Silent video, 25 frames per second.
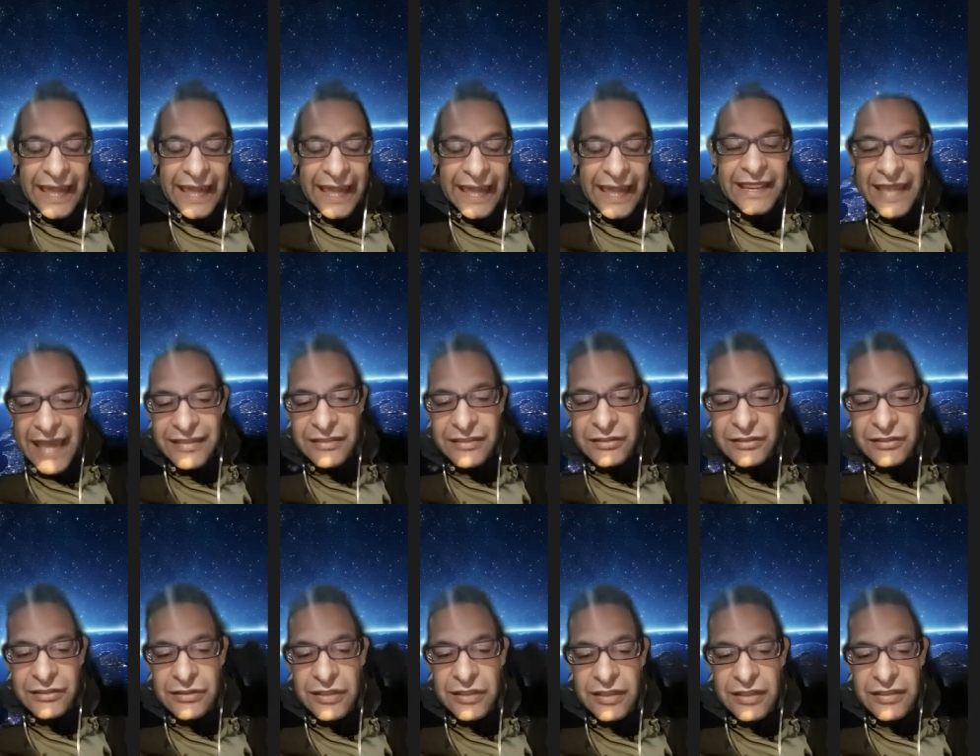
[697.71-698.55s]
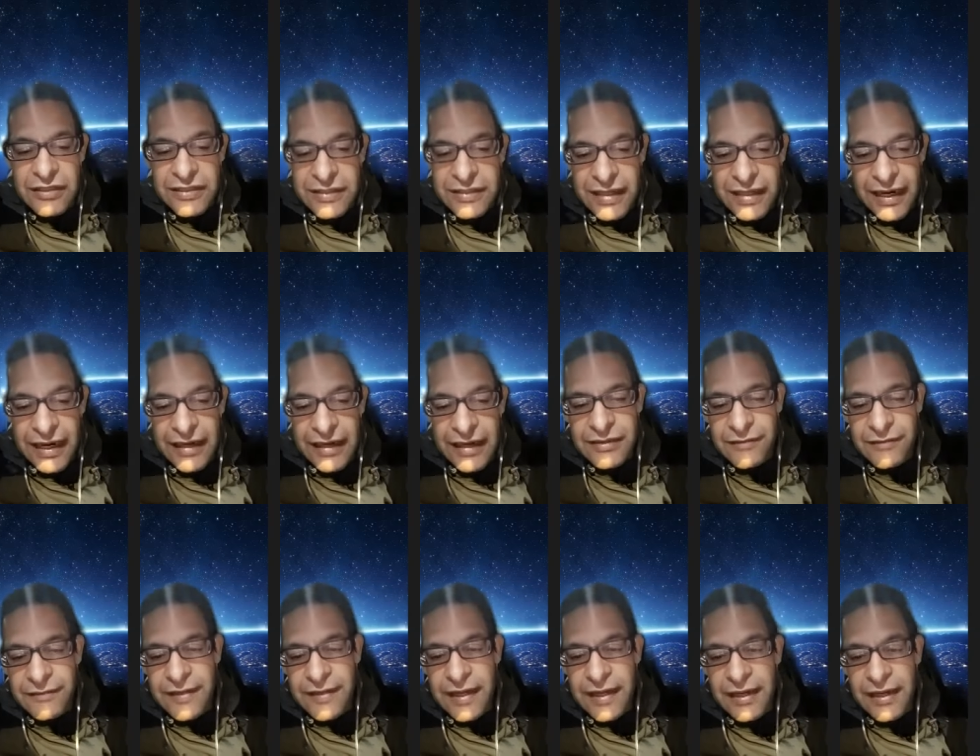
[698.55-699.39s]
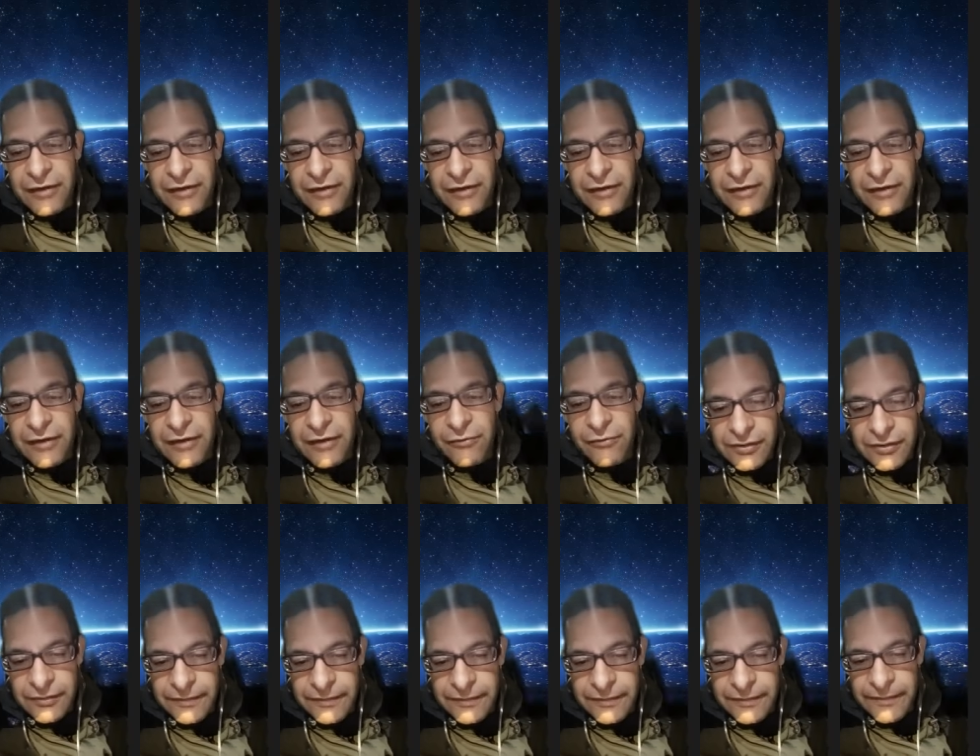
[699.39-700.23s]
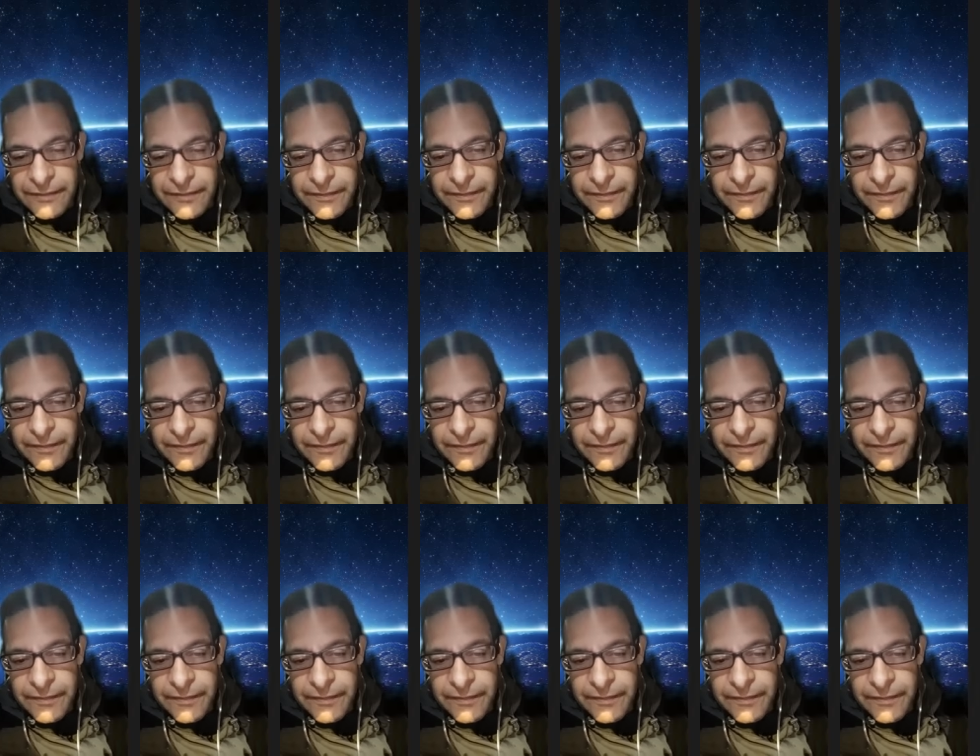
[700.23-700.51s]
And that's the science of getting rich.